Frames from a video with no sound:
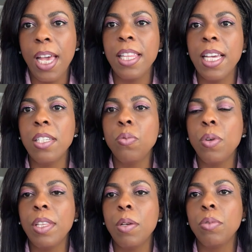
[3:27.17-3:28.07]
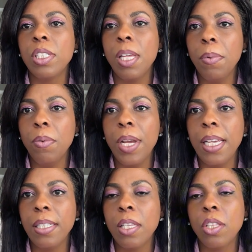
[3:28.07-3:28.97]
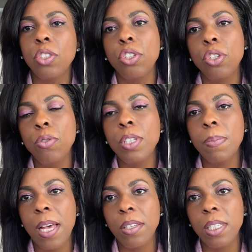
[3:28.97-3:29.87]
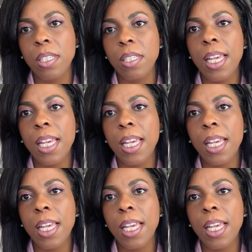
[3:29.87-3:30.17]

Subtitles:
and that is where they will separate the two spouses